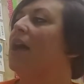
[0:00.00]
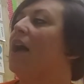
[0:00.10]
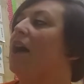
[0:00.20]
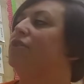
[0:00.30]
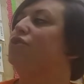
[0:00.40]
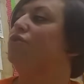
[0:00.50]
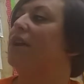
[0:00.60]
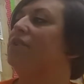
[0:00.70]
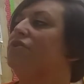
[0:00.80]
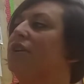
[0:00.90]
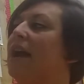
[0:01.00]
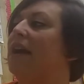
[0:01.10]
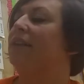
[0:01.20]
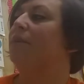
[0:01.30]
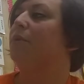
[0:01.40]
A stranger
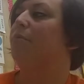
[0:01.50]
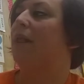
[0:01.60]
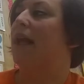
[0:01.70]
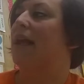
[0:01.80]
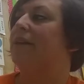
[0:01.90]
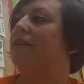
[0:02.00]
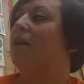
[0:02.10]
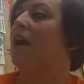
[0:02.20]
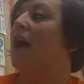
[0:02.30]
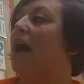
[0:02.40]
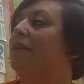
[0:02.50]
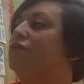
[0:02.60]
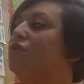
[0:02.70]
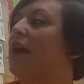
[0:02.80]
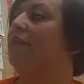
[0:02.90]
kindly replied, I've
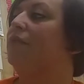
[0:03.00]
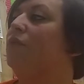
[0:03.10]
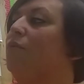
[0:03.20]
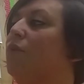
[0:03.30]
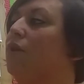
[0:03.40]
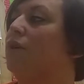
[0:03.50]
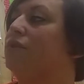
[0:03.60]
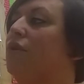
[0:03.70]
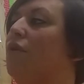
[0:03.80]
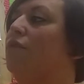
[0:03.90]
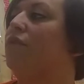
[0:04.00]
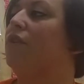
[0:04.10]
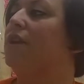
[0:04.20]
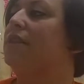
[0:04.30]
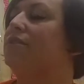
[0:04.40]
traveled the world over
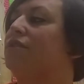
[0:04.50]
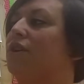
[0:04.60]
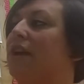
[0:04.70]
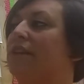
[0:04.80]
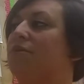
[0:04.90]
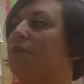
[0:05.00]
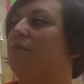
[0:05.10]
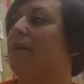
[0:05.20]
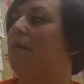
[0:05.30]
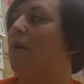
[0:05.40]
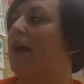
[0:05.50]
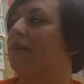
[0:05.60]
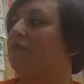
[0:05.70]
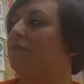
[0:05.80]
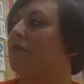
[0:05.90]
in the circus with my
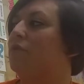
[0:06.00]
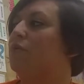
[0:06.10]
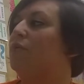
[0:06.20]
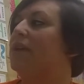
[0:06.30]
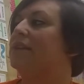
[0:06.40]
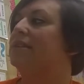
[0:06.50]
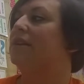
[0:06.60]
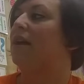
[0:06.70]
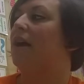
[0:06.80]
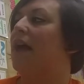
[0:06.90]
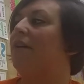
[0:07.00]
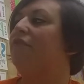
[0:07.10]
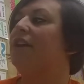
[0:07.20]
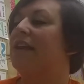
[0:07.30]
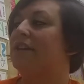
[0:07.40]
wife, who is
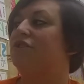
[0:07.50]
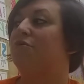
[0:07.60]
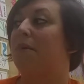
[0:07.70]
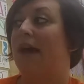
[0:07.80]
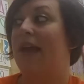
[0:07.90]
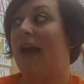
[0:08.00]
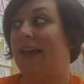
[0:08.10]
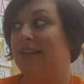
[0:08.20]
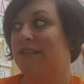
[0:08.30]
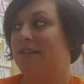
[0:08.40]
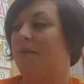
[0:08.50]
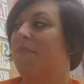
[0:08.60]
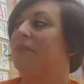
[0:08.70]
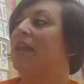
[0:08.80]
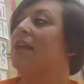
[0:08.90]
every inch my height.
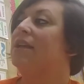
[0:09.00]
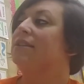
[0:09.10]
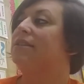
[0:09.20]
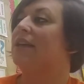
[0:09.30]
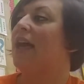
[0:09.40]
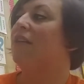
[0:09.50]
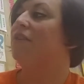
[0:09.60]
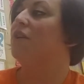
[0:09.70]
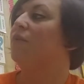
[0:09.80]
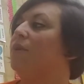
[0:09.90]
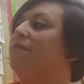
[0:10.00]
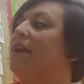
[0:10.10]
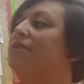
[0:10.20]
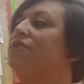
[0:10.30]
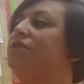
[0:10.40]
Together, we've
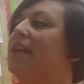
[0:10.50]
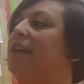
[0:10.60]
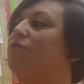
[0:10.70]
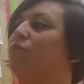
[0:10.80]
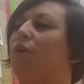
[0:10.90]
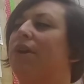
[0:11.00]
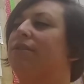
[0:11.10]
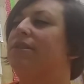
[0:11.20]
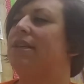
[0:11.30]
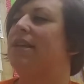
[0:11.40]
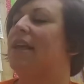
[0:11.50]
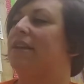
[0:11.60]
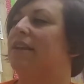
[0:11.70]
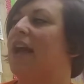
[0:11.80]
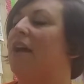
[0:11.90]
entertained royalty
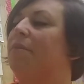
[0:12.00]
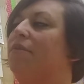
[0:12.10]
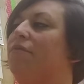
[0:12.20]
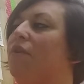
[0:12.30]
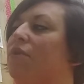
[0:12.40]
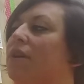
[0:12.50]
and common folk